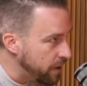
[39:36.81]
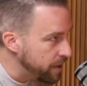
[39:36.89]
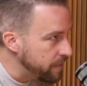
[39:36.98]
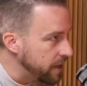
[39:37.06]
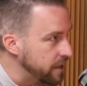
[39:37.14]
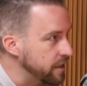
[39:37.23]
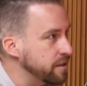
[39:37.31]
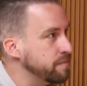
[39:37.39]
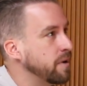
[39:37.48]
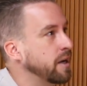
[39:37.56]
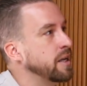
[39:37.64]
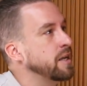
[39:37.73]
I making the
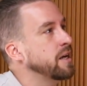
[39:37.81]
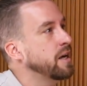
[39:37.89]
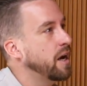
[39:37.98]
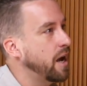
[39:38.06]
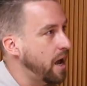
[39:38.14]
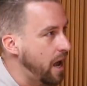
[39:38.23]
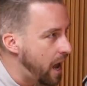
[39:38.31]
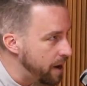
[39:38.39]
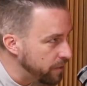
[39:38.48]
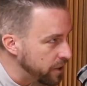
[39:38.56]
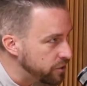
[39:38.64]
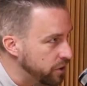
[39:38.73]
money?
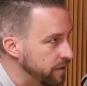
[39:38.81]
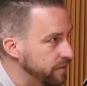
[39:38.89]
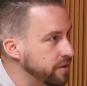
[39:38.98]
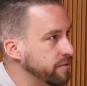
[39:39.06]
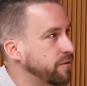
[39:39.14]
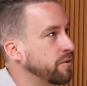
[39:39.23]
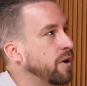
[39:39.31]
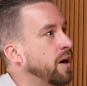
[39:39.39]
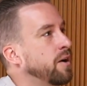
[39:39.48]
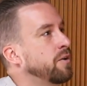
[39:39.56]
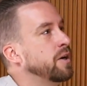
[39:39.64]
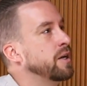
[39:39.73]
Am I driving the
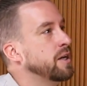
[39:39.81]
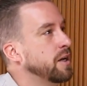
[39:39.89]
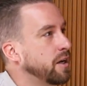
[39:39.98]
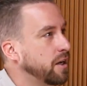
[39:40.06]
Ferrari?